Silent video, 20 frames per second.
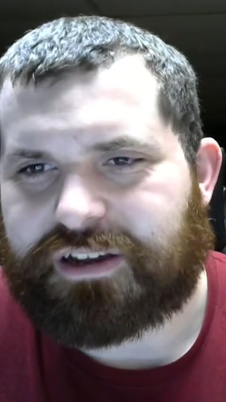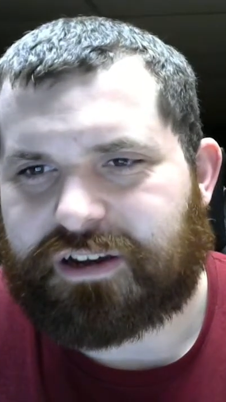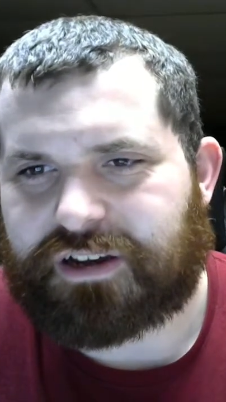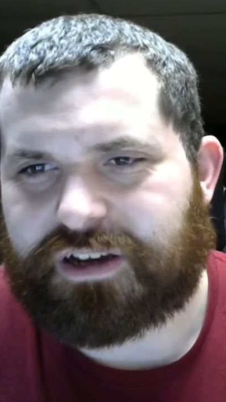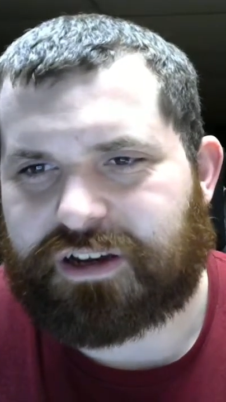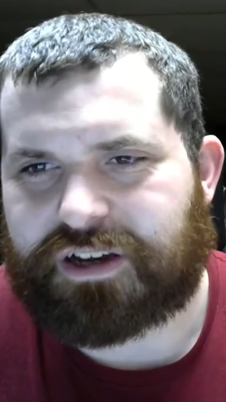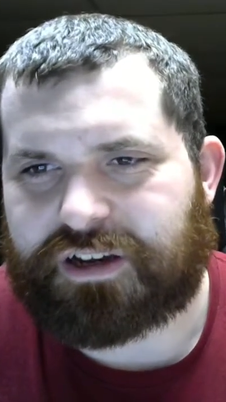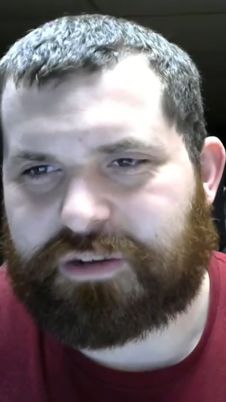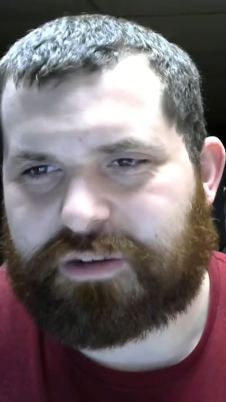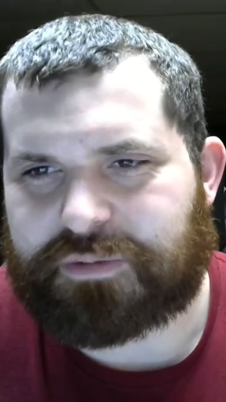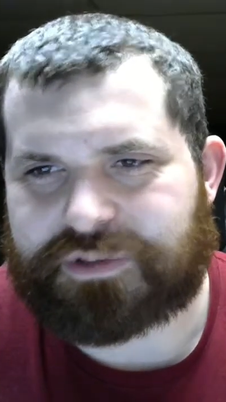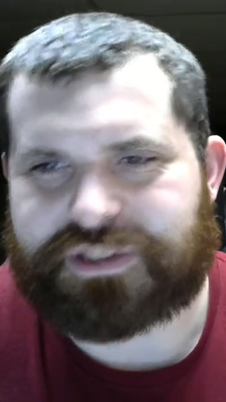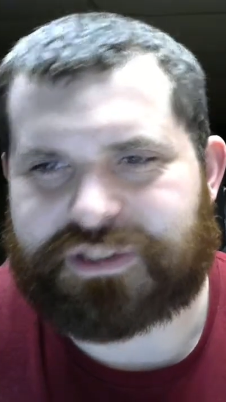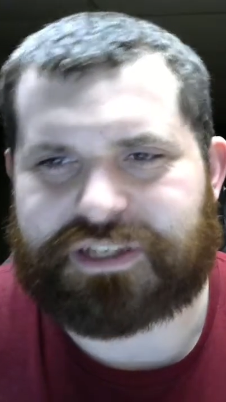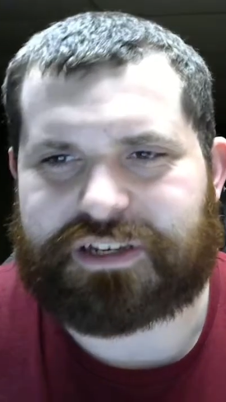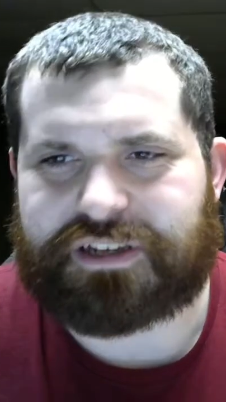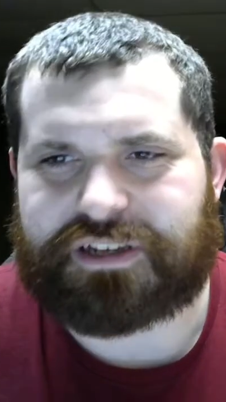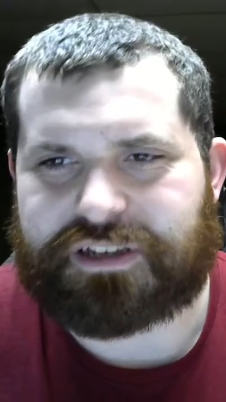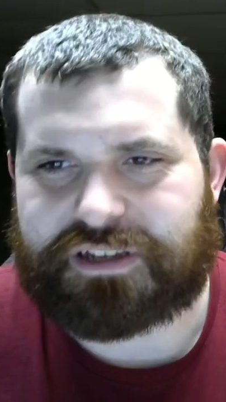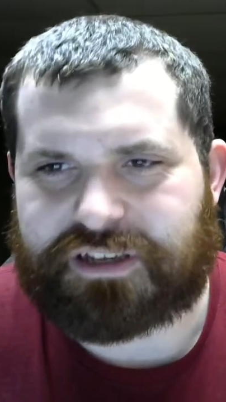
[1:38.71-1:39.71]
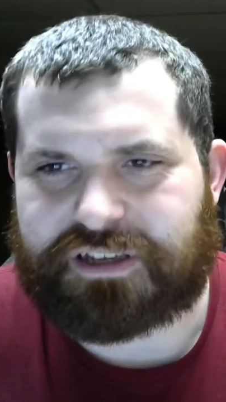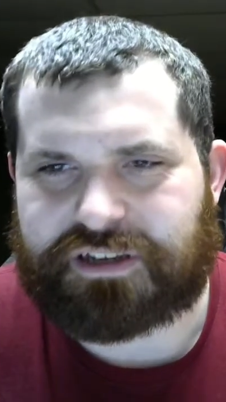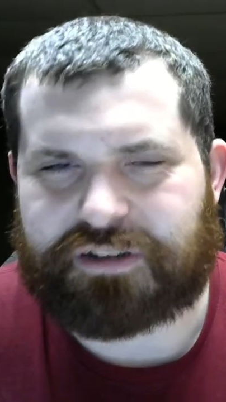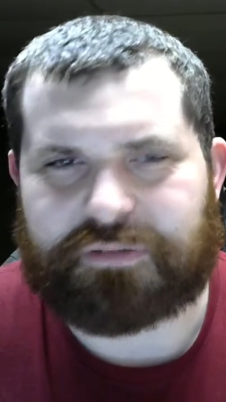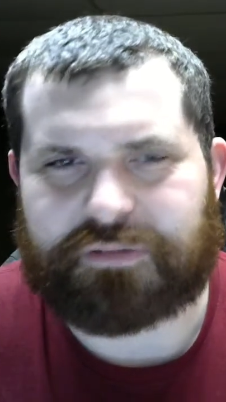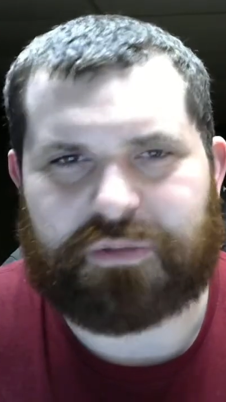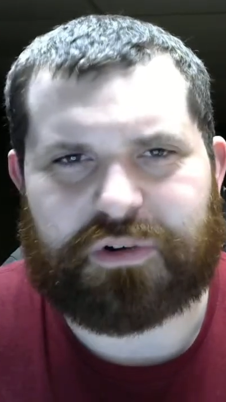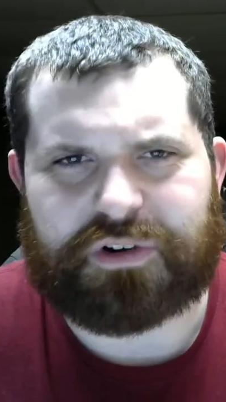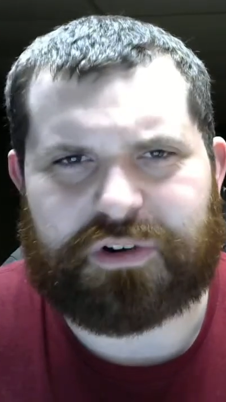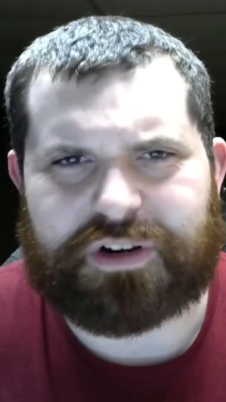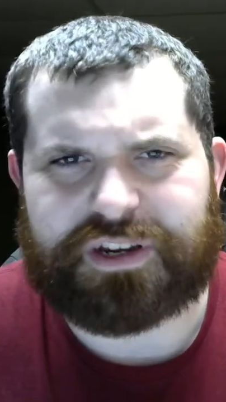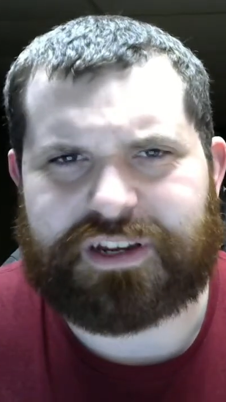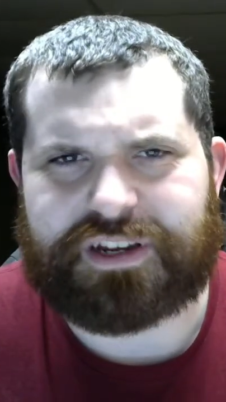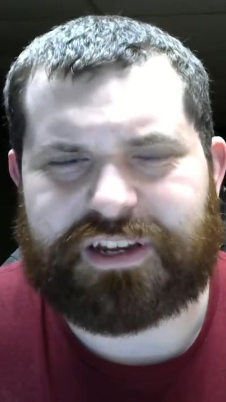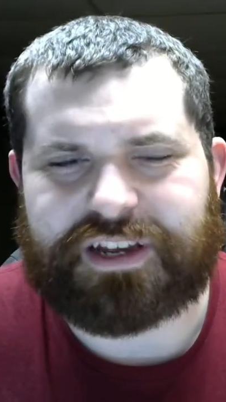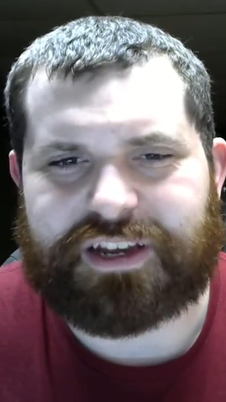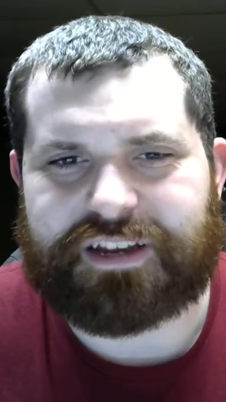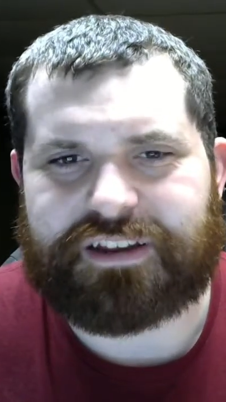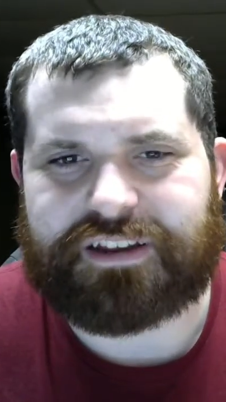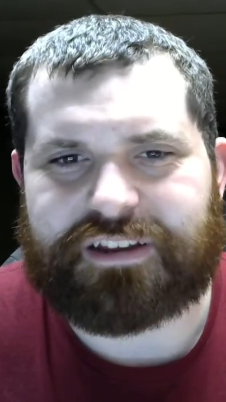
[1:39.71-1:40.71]
almost like hikikomori
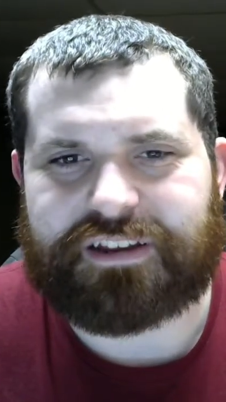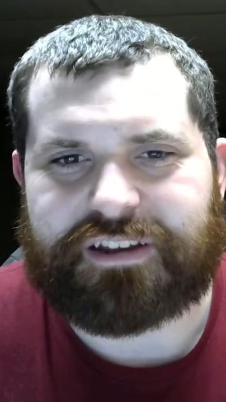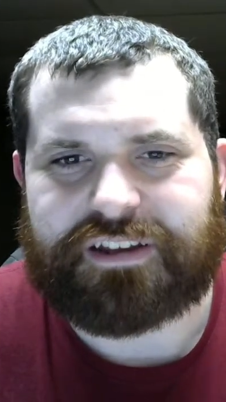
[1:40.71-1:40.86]
kind of.